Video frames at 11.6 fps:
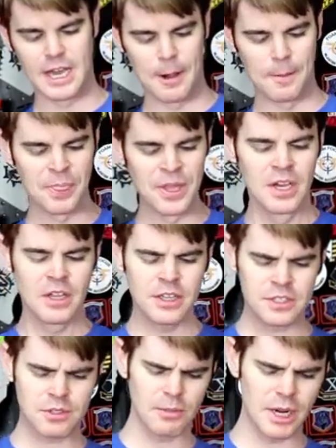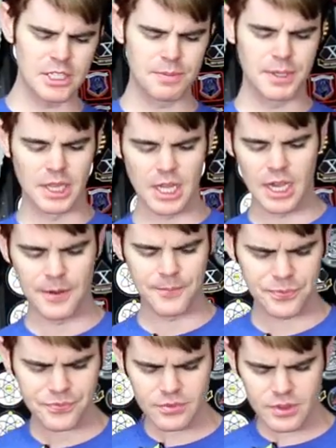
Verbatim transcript: Now, this reminds me a lot